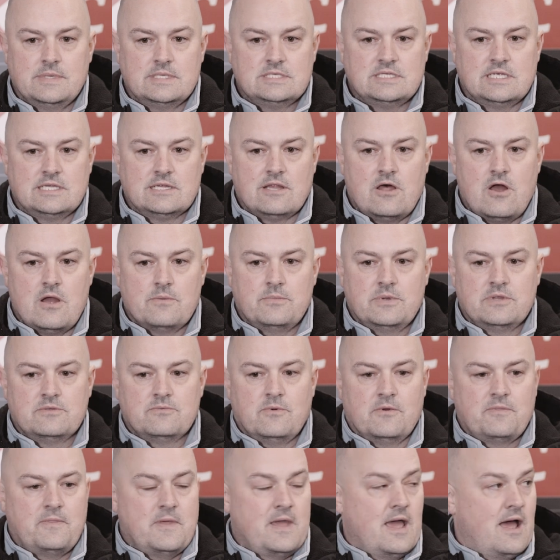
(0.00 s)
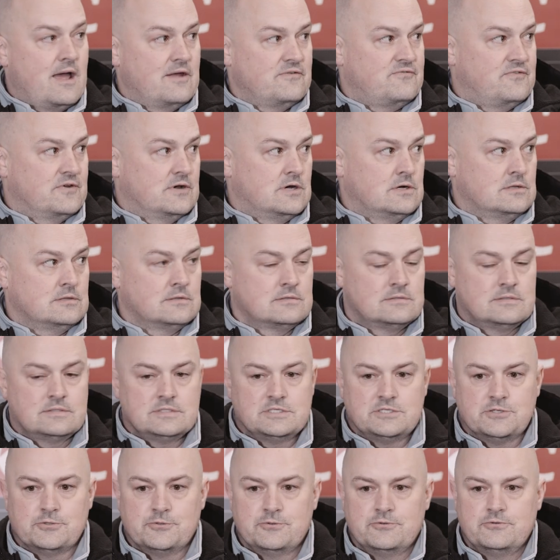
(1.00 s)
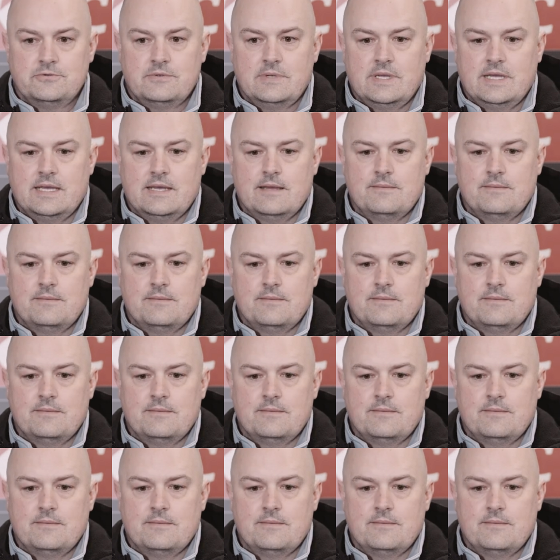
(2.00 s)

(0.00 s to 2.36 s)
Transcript: is in line with what the AFL do.